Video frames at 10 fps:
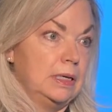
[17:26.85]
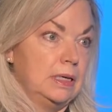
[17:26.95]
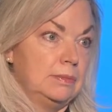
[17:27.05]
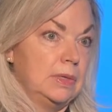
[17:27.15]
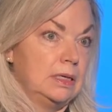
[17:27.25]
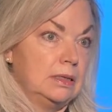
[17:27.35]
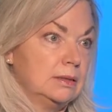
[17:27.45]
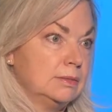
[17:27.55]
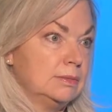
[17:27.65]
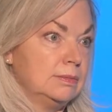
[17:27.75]

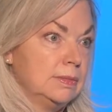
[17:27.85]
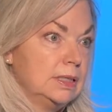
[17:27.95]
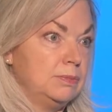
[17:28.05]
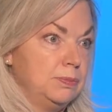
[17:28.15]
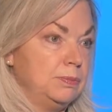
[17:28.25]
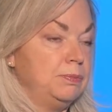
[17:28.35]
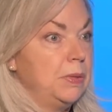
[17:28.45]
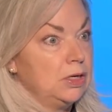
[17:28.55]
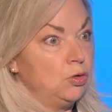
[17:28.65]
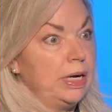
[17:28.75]

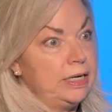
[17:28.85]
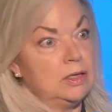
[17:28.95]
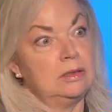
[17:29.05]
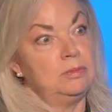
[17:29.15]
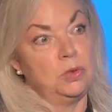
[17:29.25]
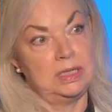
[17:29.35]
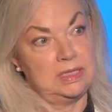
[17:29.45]
a greater, more